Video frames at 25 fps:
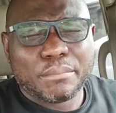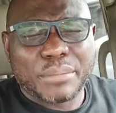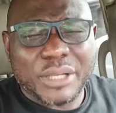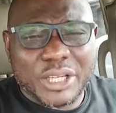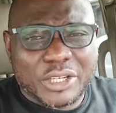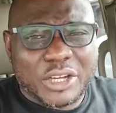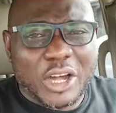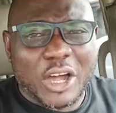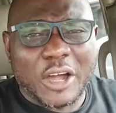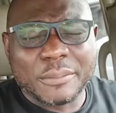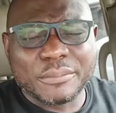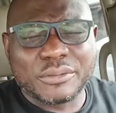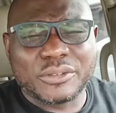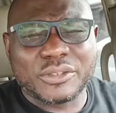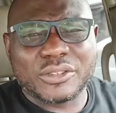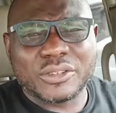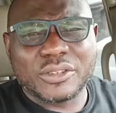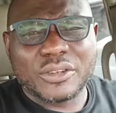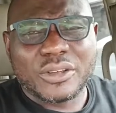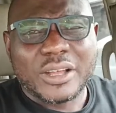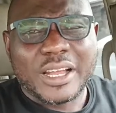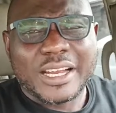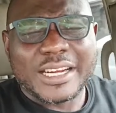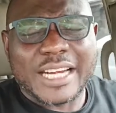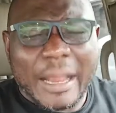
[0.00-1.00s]

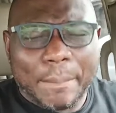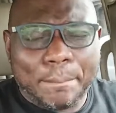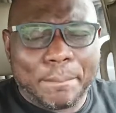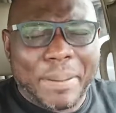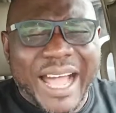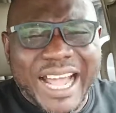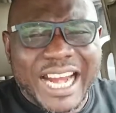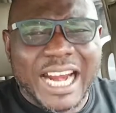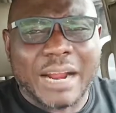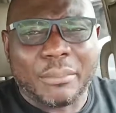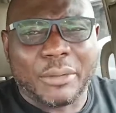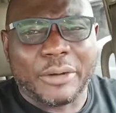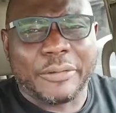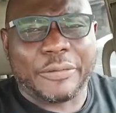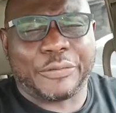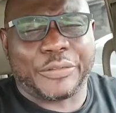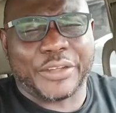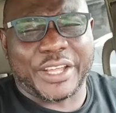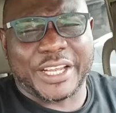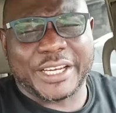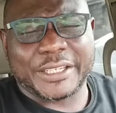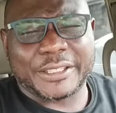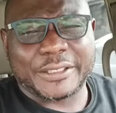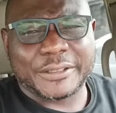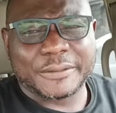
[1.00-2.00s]
becomes the paramount
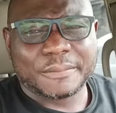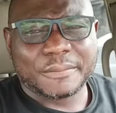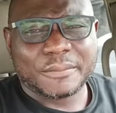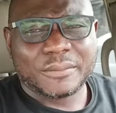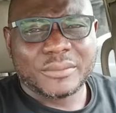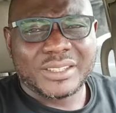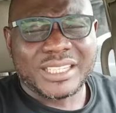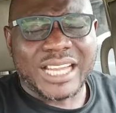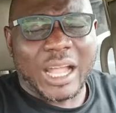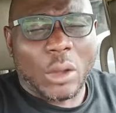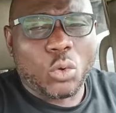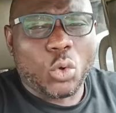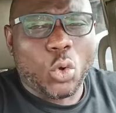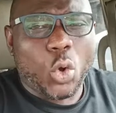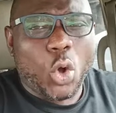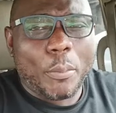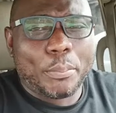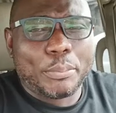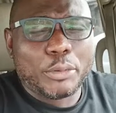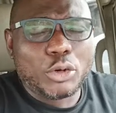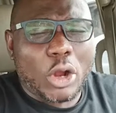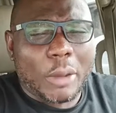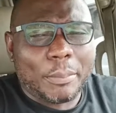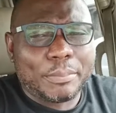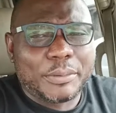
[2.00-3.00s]
thing that will
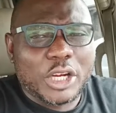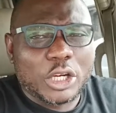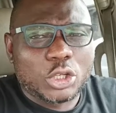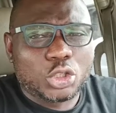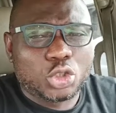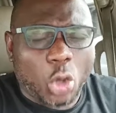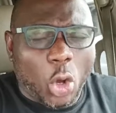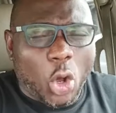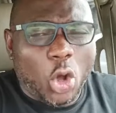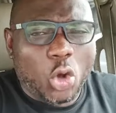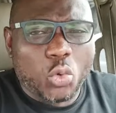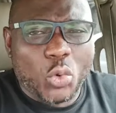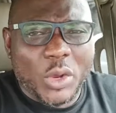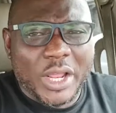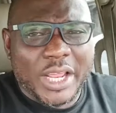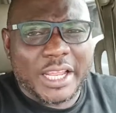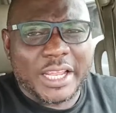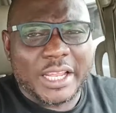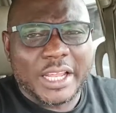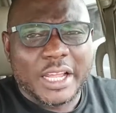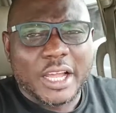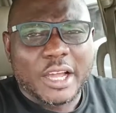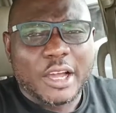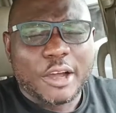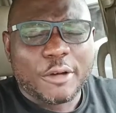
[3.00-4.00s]
open up the
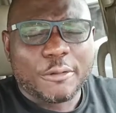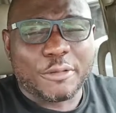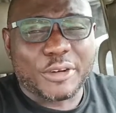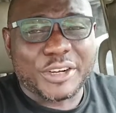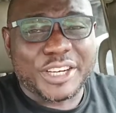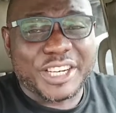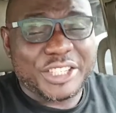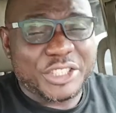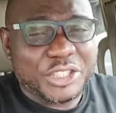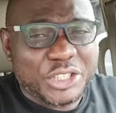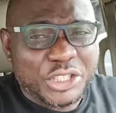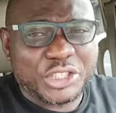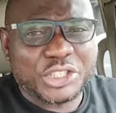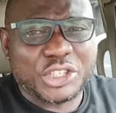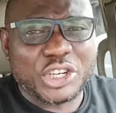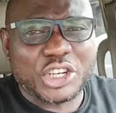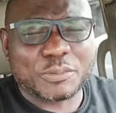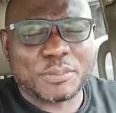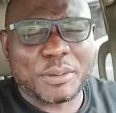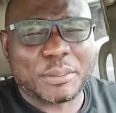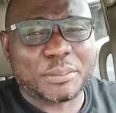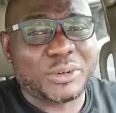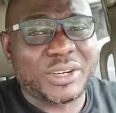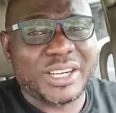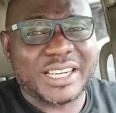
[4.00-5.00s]
doorway for the
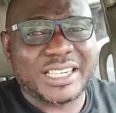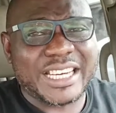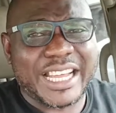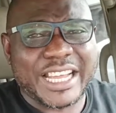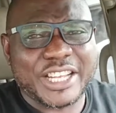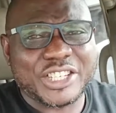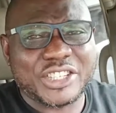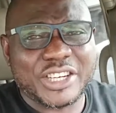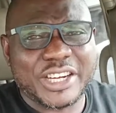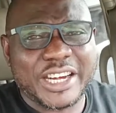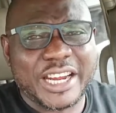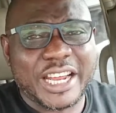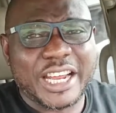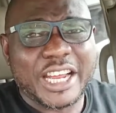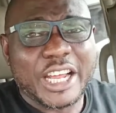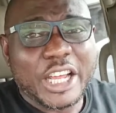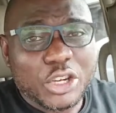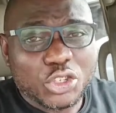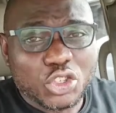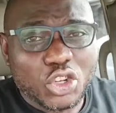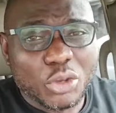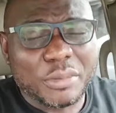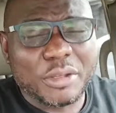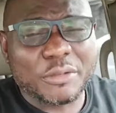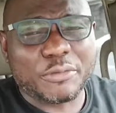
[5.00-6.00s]
indigenous people in Nigeria
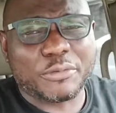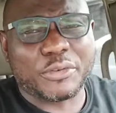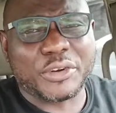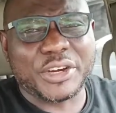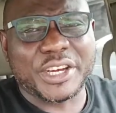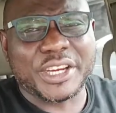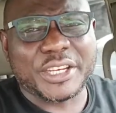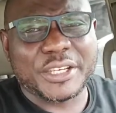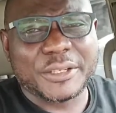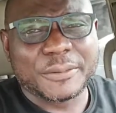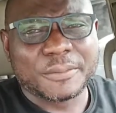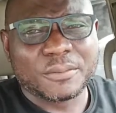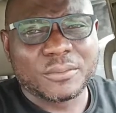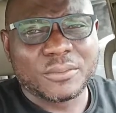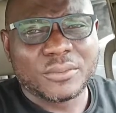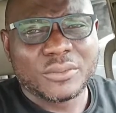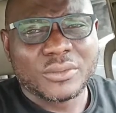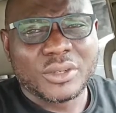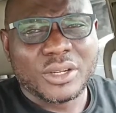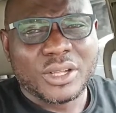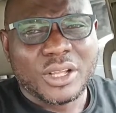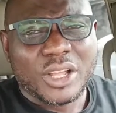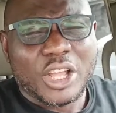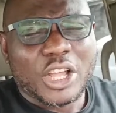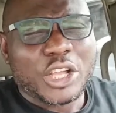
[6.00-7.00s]
to be free.
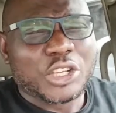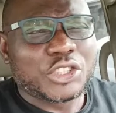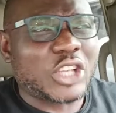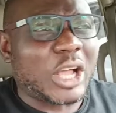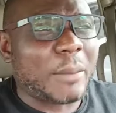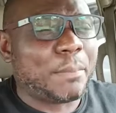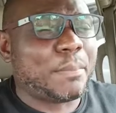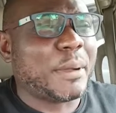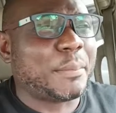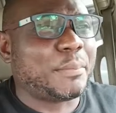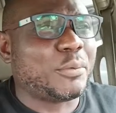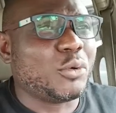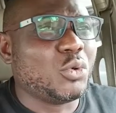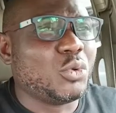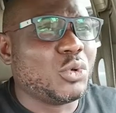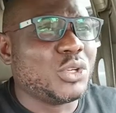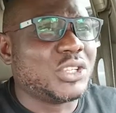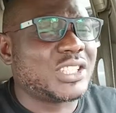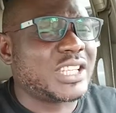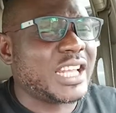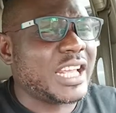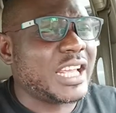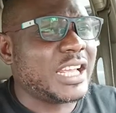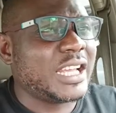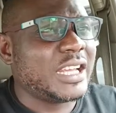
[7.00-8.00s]
Some people
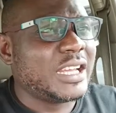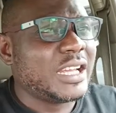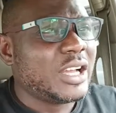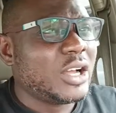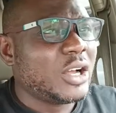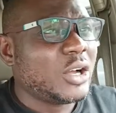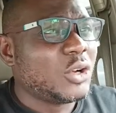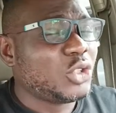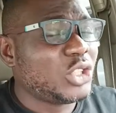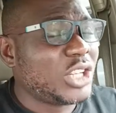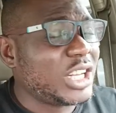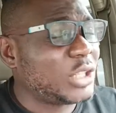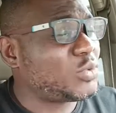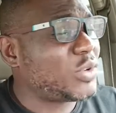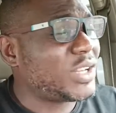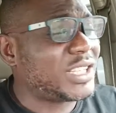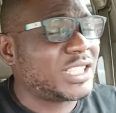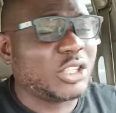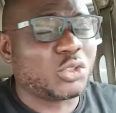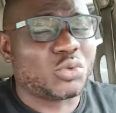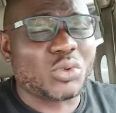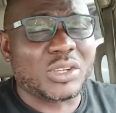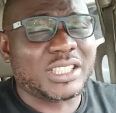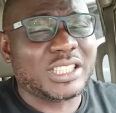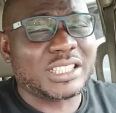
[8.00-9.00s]
will say the
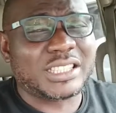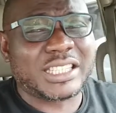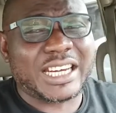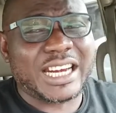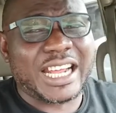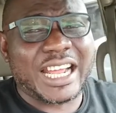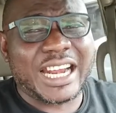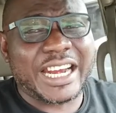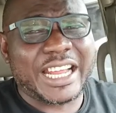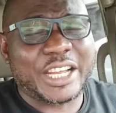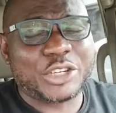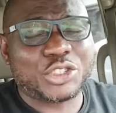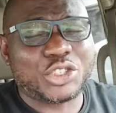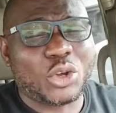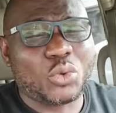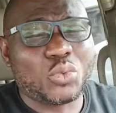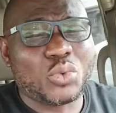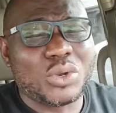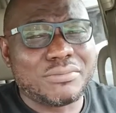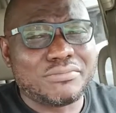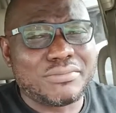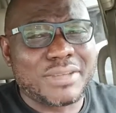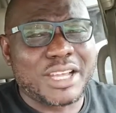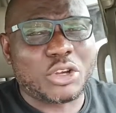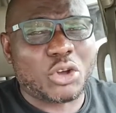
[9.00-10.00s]
2023
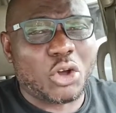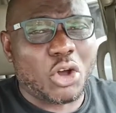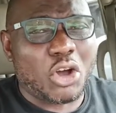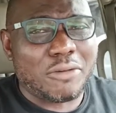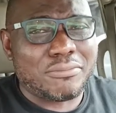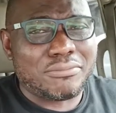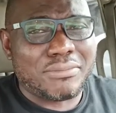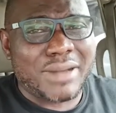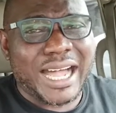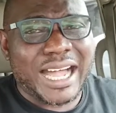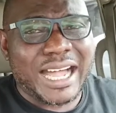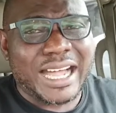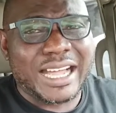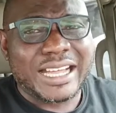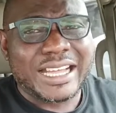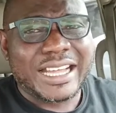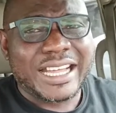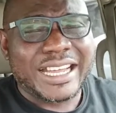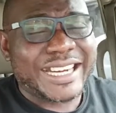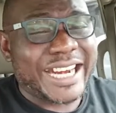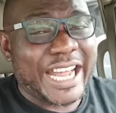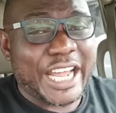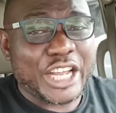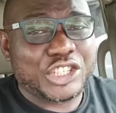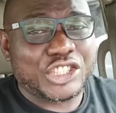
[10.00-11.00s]
election will make or mar
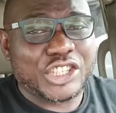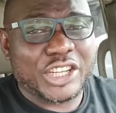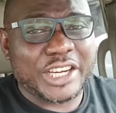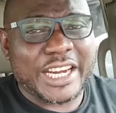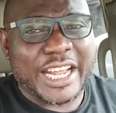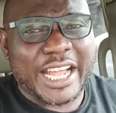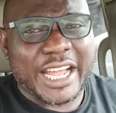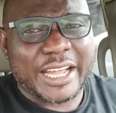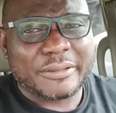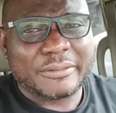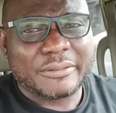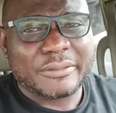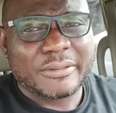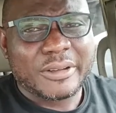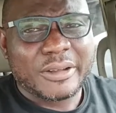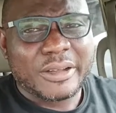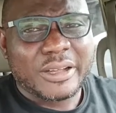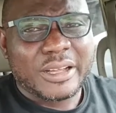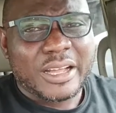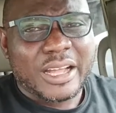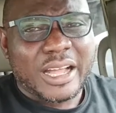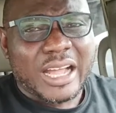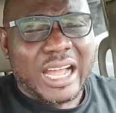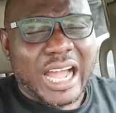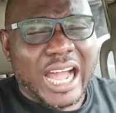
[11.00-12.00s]
Nigeria.
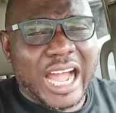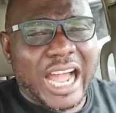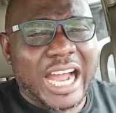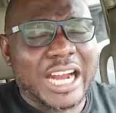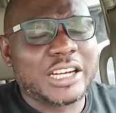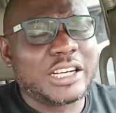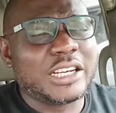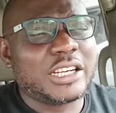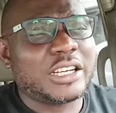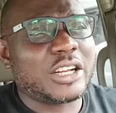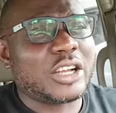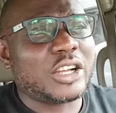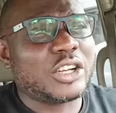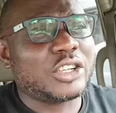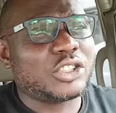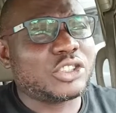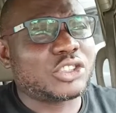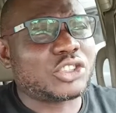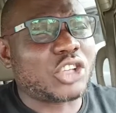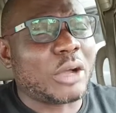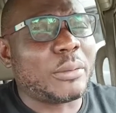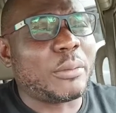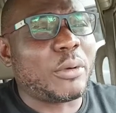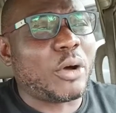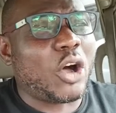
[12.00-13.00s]
And
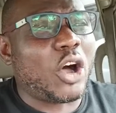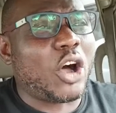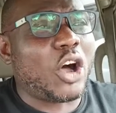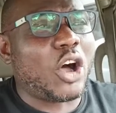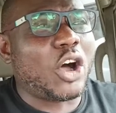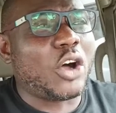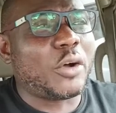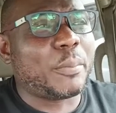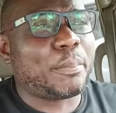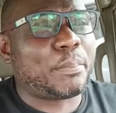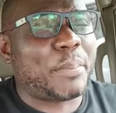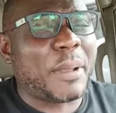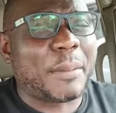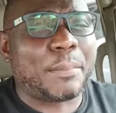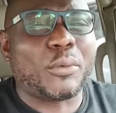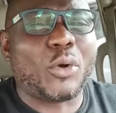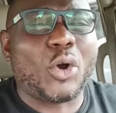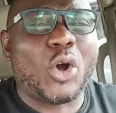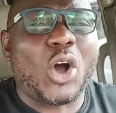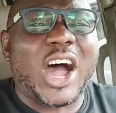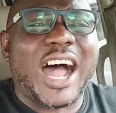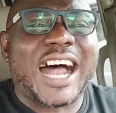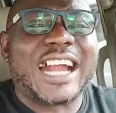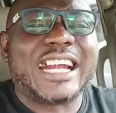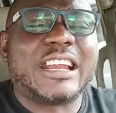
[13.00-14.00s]
some
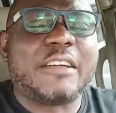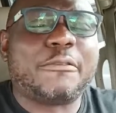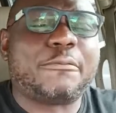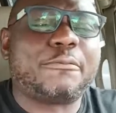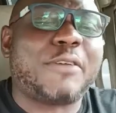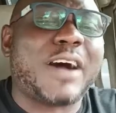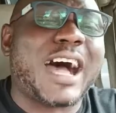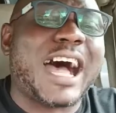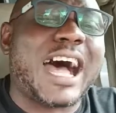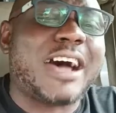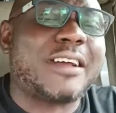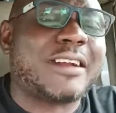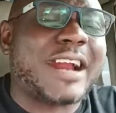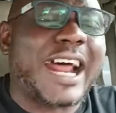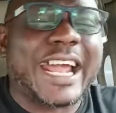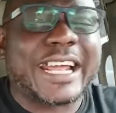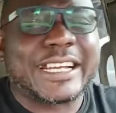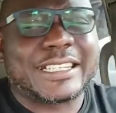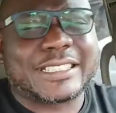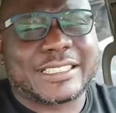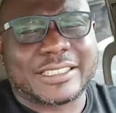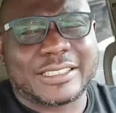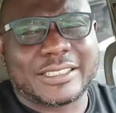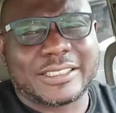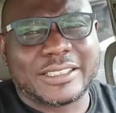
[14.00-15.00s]
people at the far
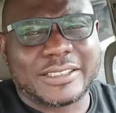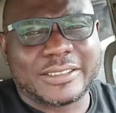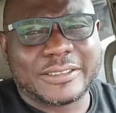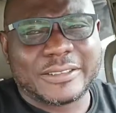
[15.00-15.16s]
right